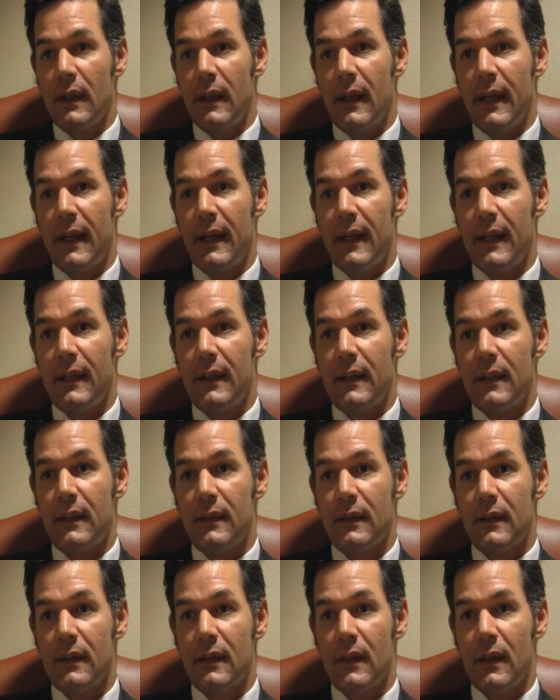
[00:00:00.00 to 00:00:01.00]
And
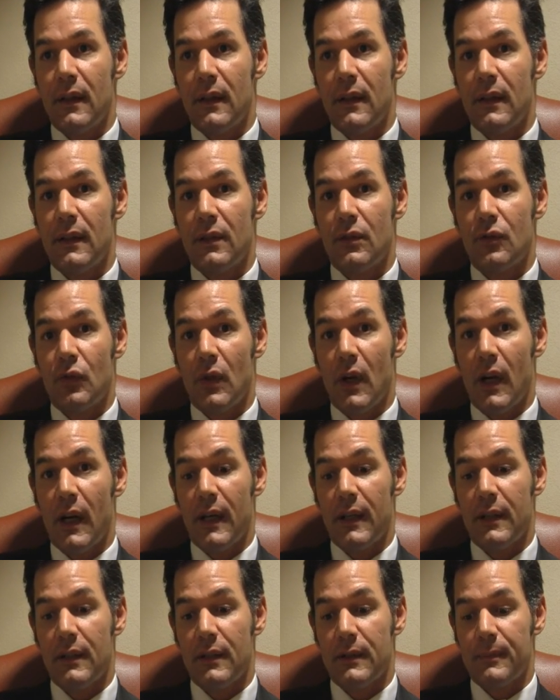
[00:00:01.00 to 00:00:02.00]
this
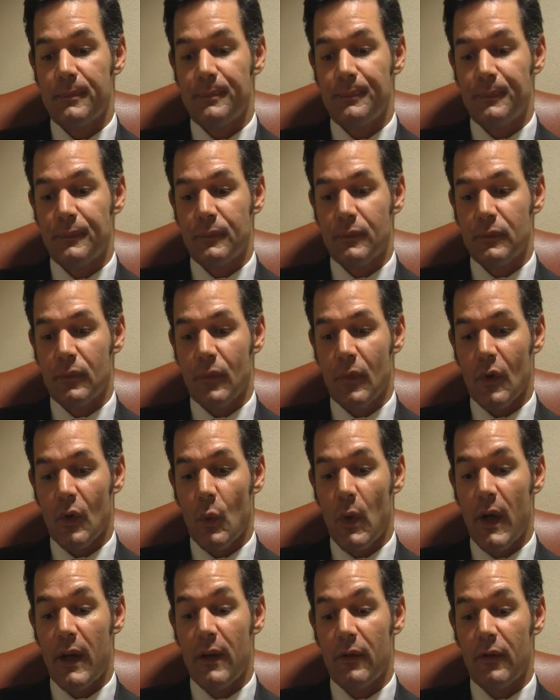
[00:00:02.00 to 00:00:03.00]
rise
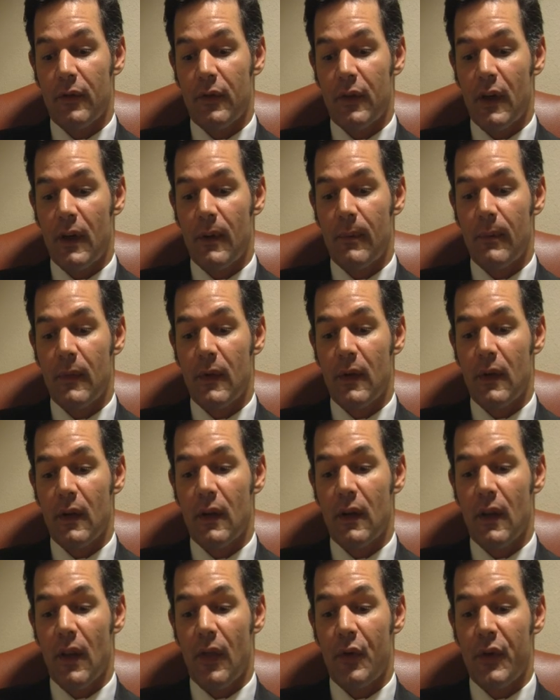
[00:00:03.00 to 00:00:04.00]
went from
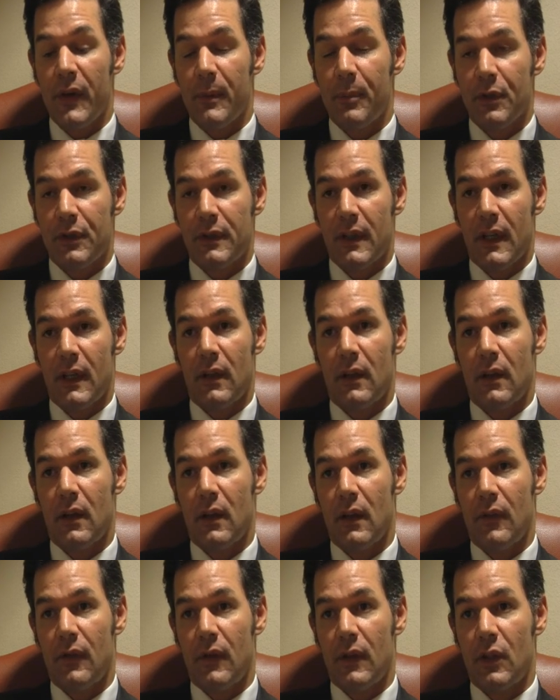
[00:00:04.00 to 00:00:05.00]
3%
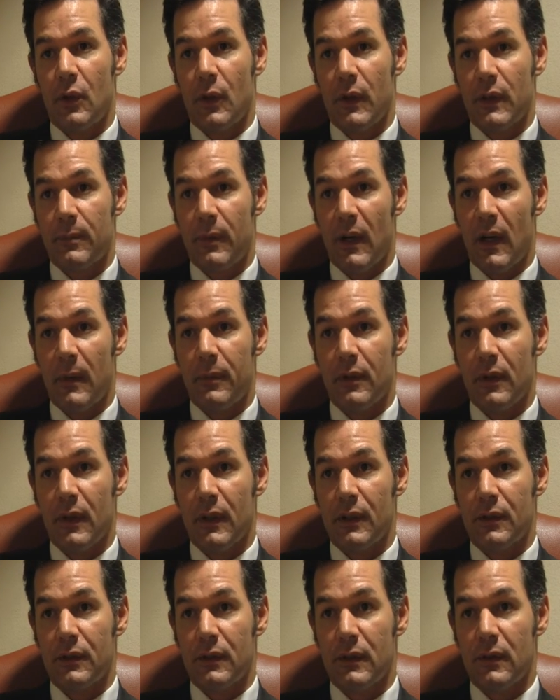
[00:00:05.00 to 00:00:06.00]
of the US
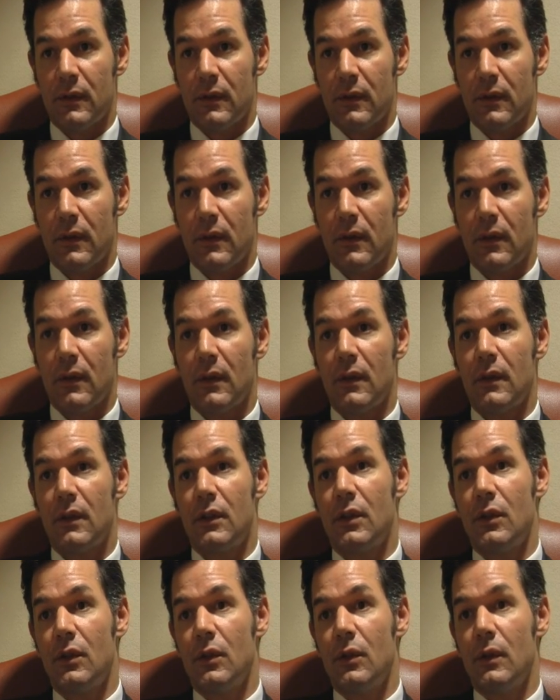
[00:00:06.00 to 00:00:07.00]
population
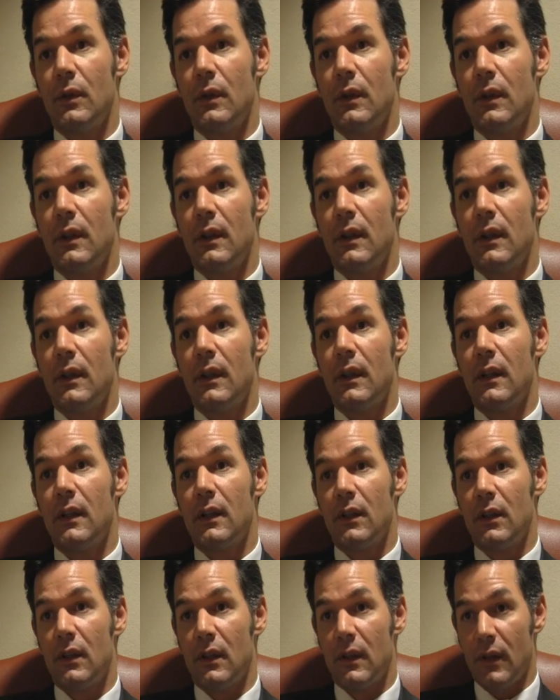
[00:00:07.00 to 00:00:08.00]
to
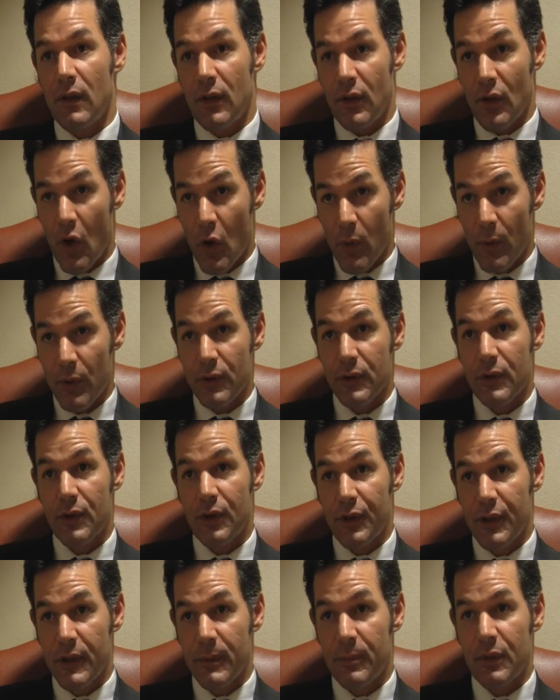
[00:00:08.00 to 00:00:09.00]
almost
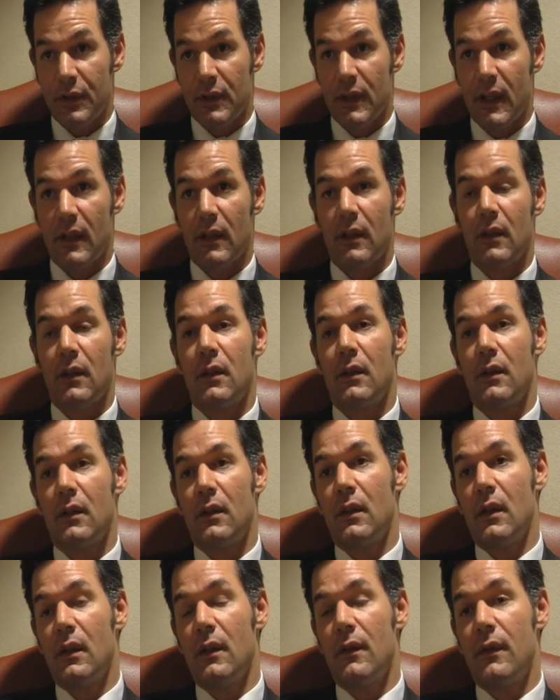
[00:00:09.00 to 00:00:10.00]
30%
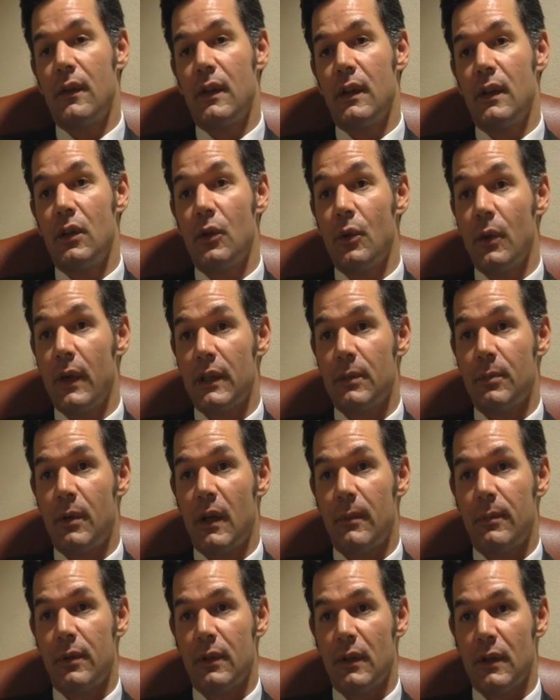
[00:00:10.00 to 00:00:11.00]
of the US
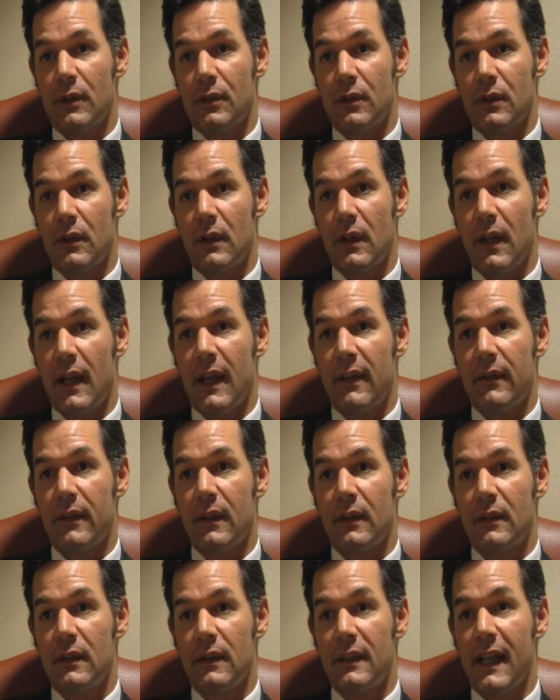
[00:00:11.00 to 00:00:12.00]
population
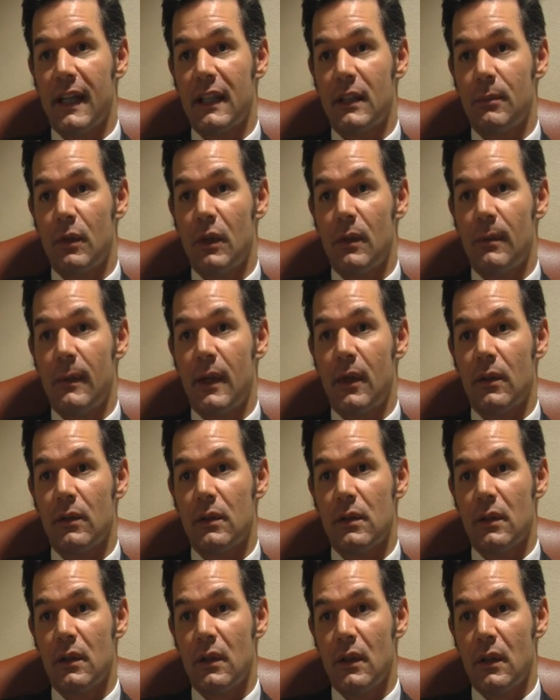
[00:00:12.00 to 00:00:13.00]
having detectable
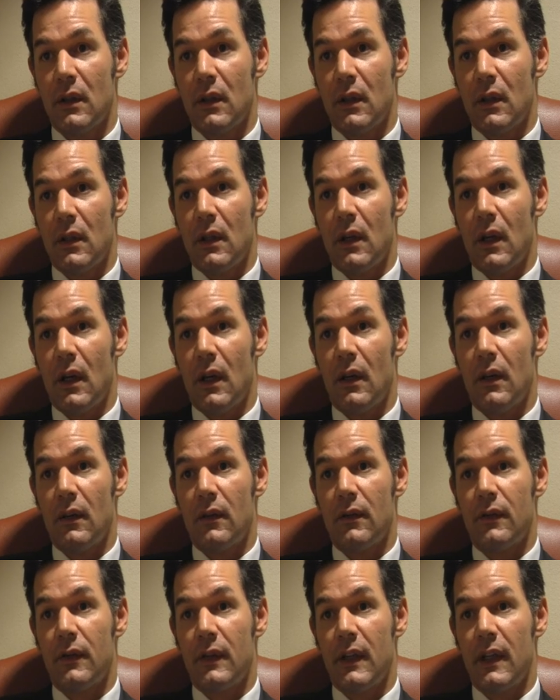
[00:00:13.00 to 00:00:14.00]
amounts
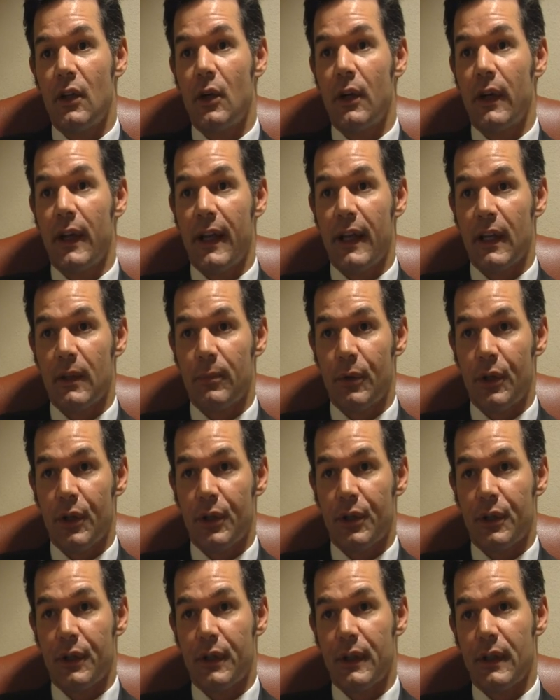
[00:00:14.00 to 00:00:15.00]
of inorganic
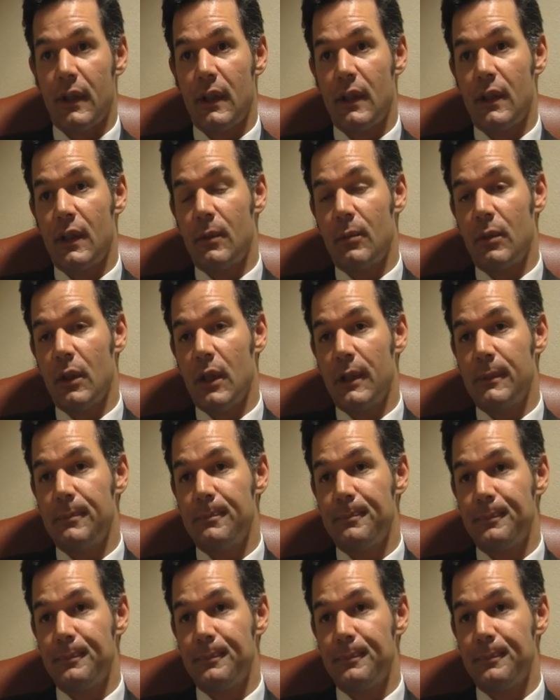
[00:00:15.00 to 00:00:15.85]
mercury in their blood.